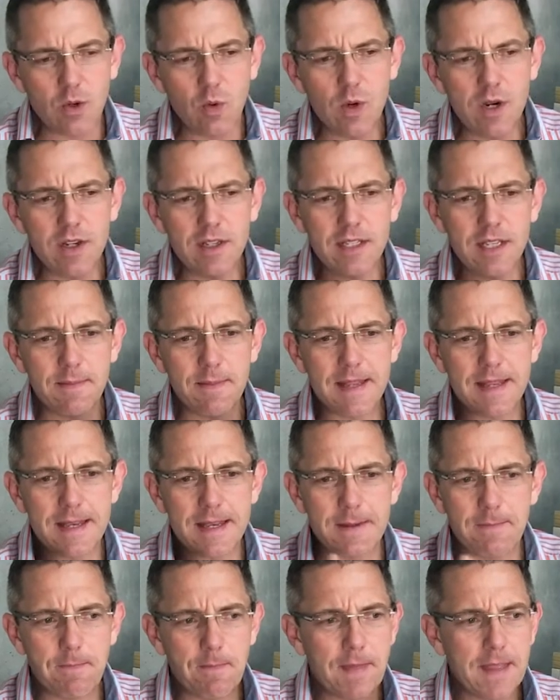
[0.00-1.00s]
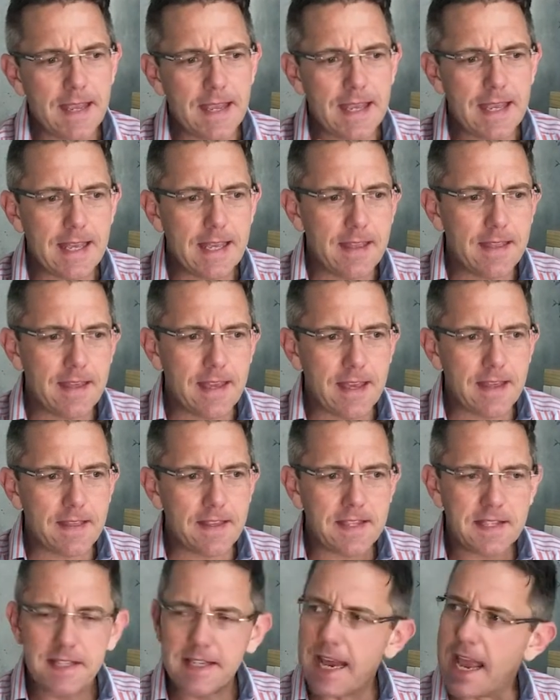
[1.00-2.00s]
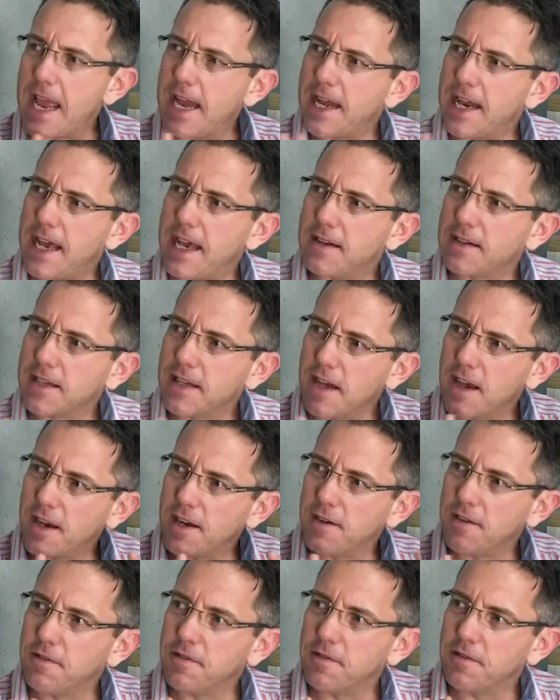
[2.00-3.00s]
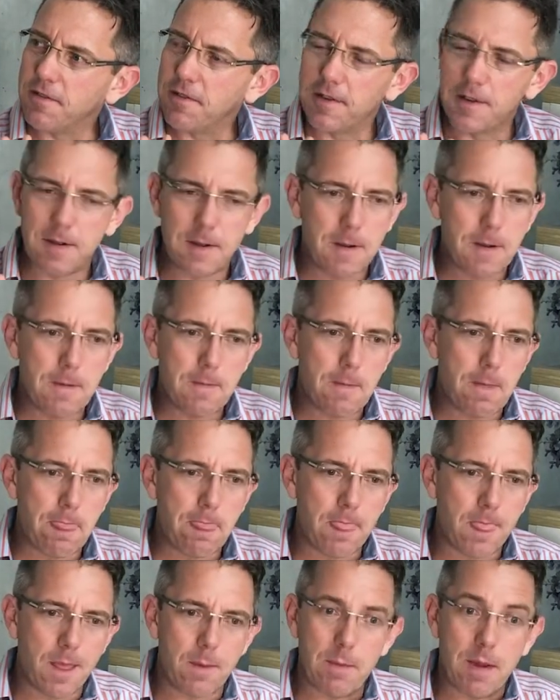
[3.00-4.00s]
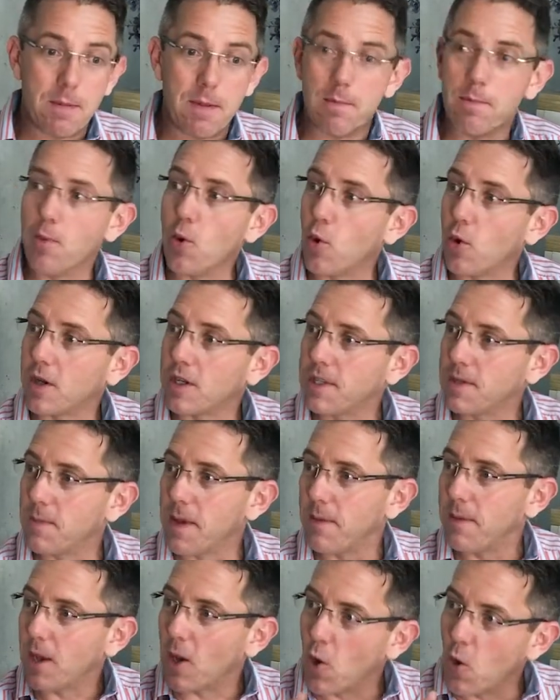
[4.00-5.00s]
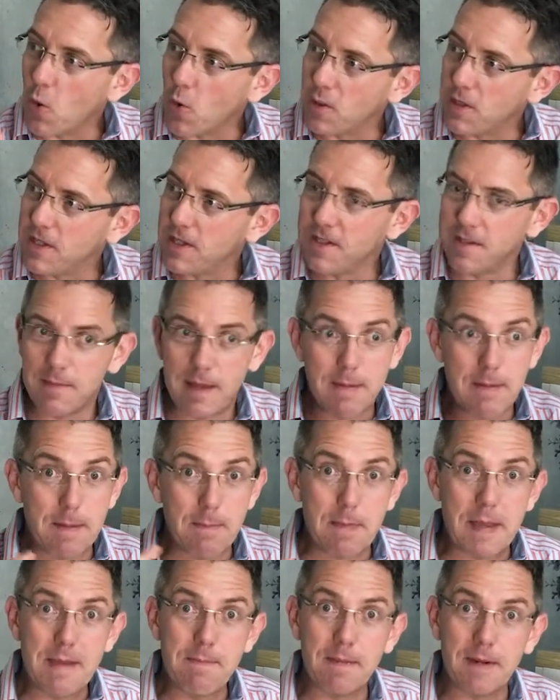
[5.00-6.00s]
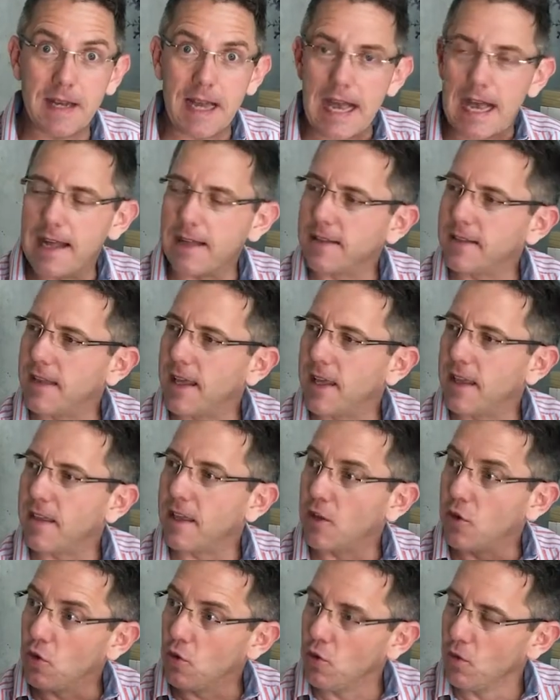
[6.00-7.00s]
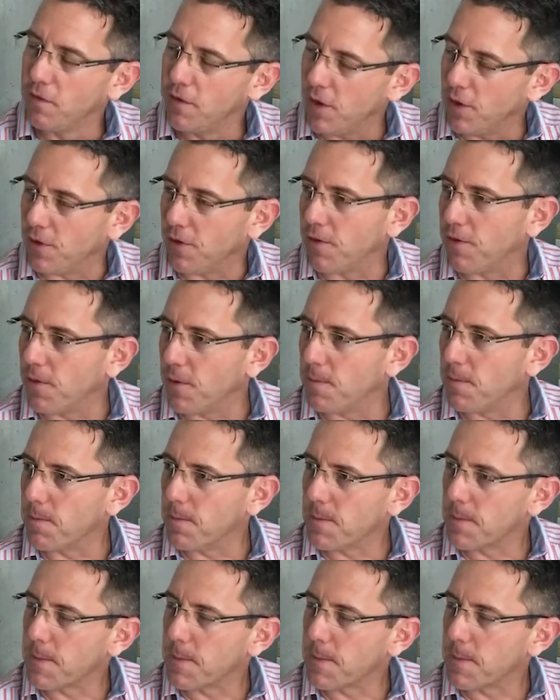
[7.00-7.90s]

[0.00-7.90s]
So what are some of the standout kind of maybe books, maybe courses, maybe people out there that you've learned from?